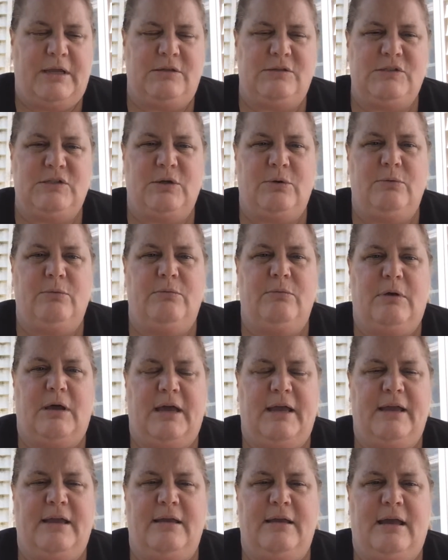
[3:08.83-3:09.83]
So
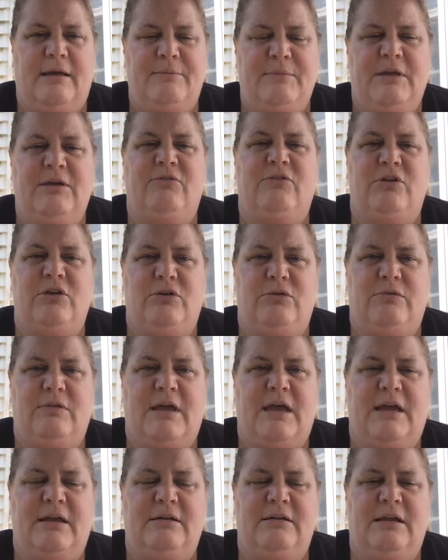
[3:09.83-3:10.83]
I'm giving you
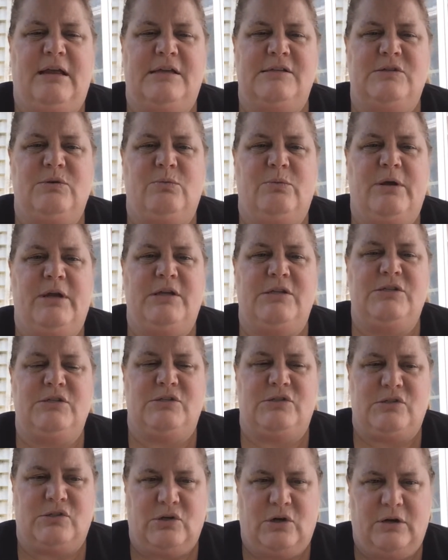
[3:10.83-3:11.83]
that as a way to
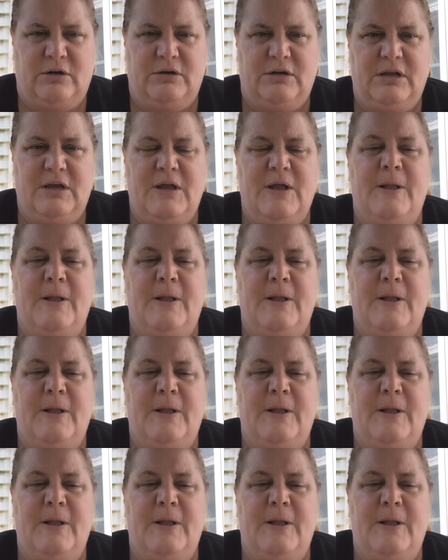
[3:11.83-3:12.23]
start.